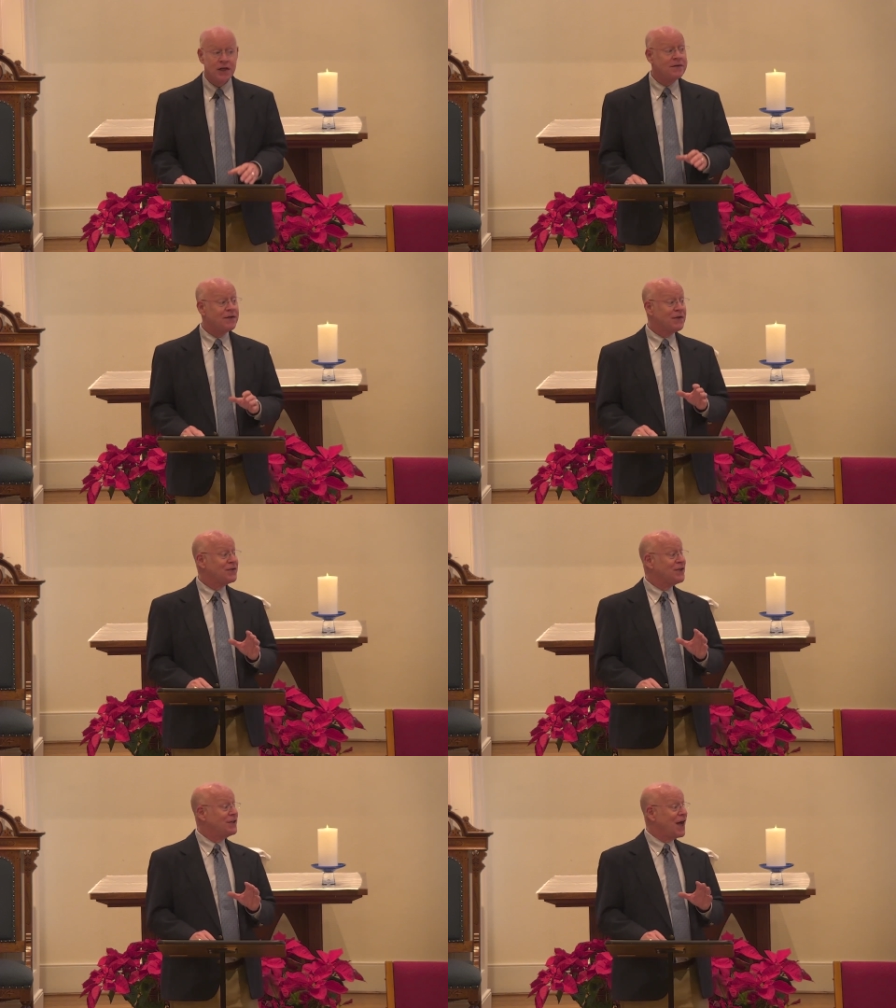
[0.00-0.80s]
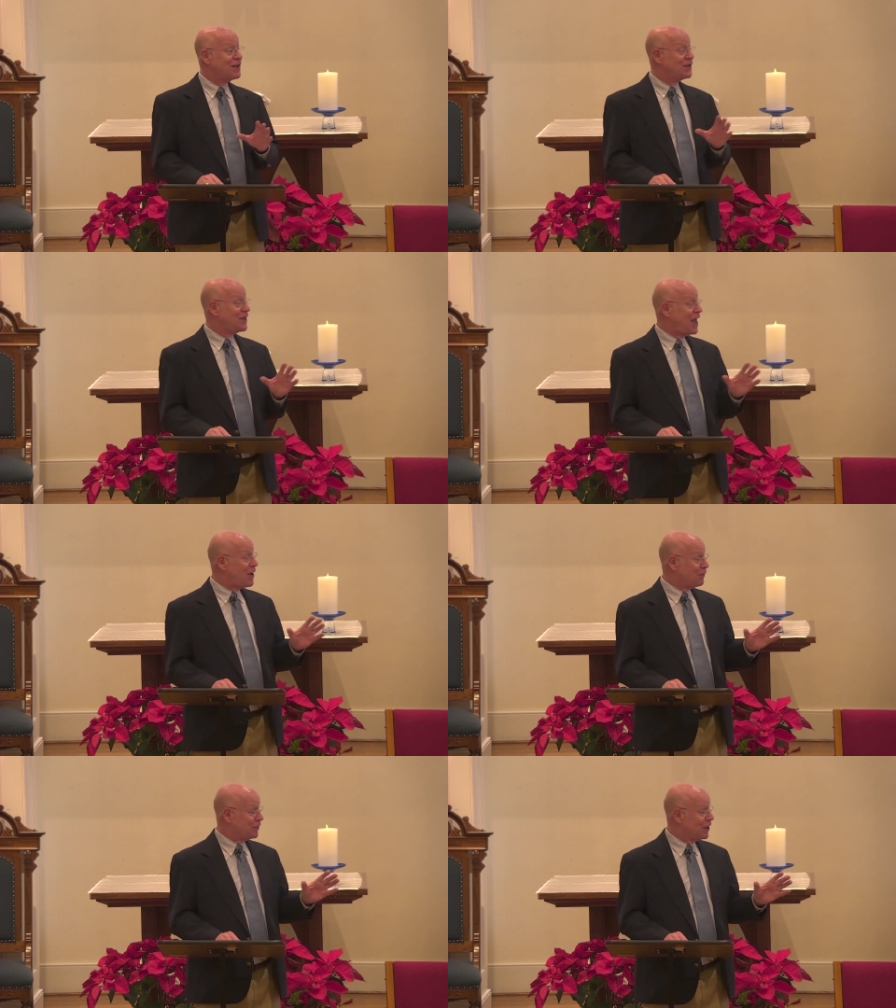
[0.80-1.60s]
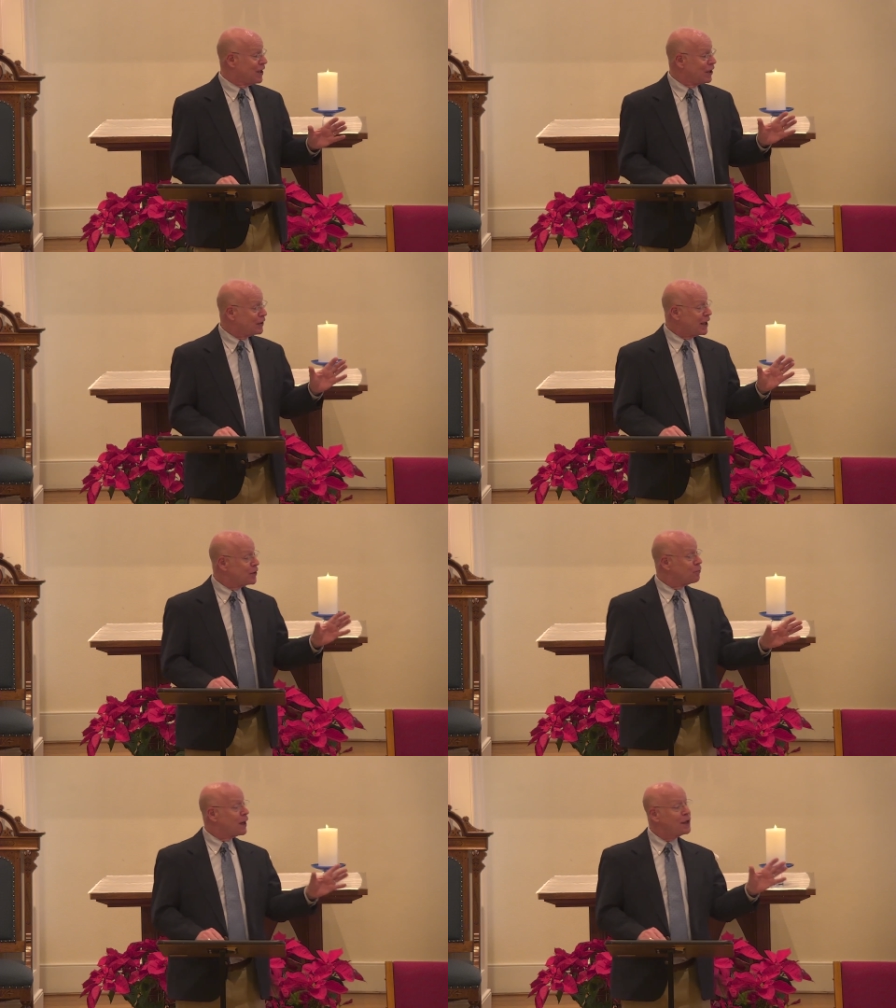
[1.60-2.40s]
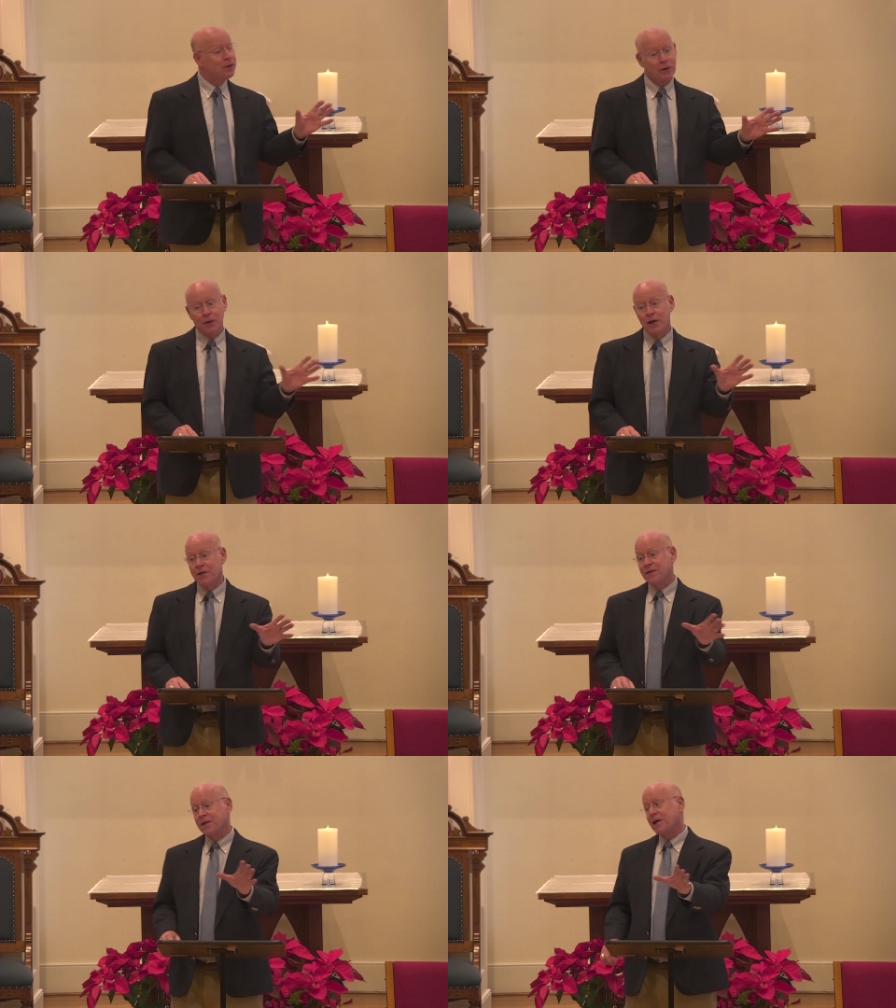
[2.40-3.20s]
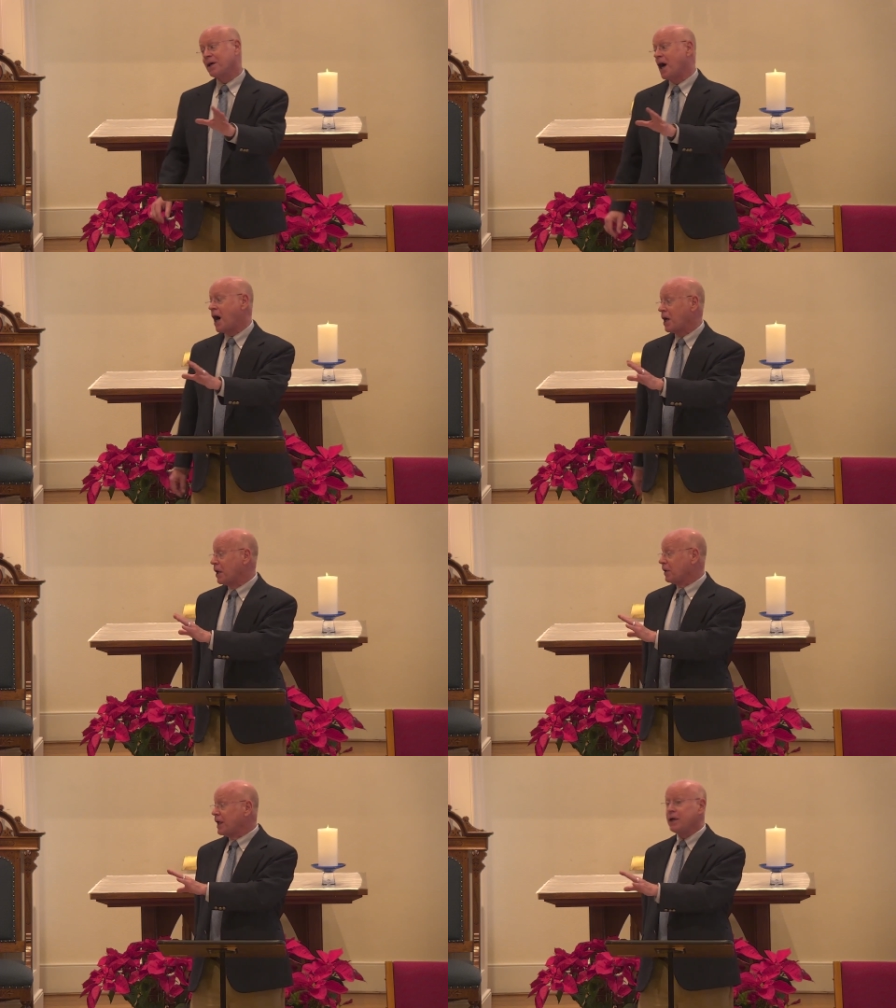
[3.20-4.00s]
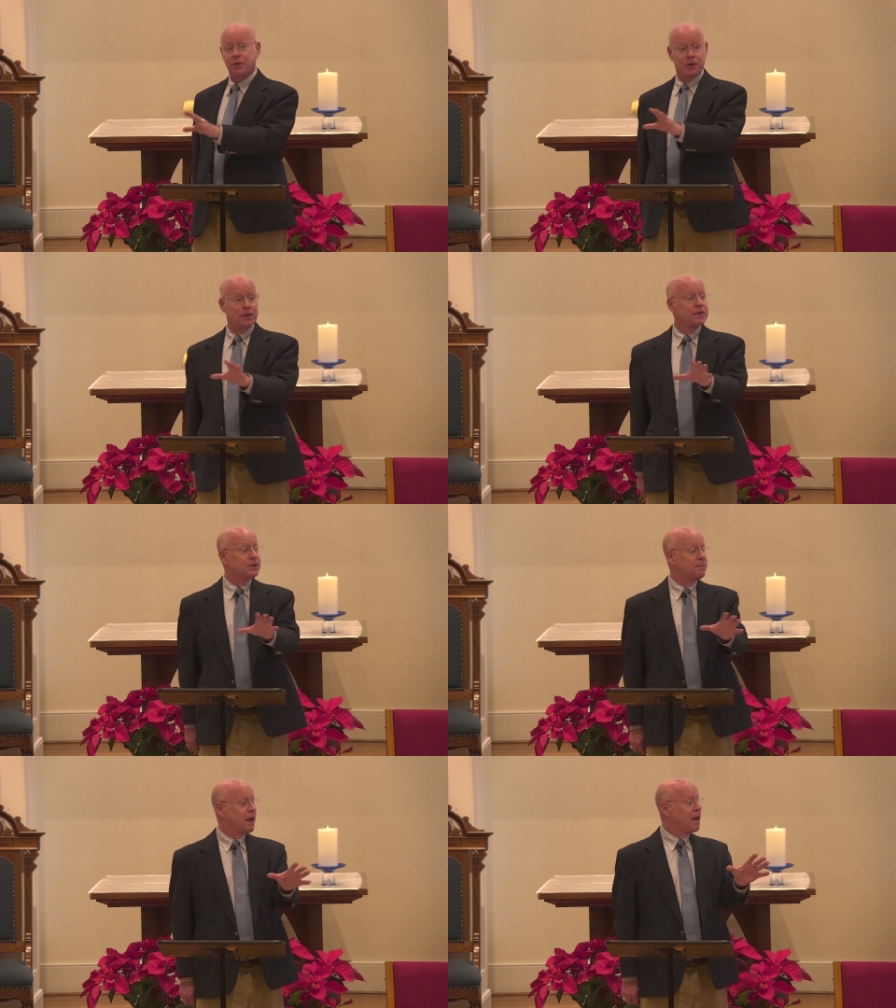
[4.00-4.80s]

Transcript: Jesus did not sound like the regular synagogue leaders